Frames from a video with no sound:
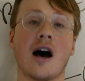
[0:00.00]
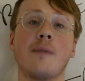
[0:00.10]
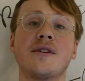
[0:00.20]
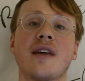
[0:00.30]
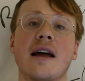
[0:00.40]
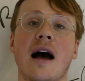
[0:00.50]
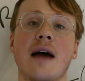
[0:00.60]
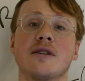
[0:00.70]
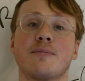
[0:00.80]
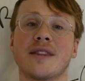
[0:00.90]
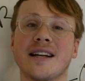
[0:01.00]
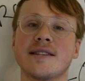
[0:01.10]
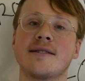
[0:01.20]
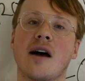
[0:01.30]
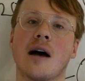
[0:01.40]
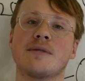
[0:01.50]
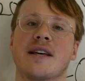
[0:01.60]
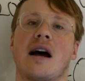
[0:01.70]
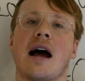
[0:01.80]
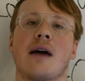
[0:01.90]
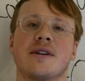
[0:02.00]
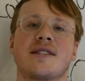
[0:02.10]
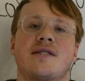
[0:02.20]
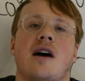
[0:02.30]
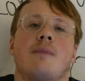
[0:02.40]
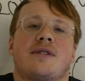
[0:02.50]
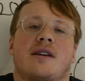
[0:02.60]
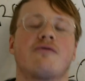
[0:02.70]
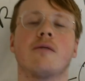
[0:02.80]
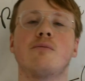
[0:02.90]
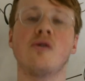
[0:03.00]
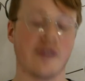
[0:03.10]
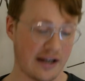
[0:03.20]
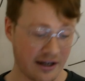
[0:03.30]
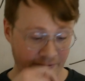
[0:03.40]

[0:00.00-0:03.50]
up to that IRES, but then it stops. That IRES stops it from moving any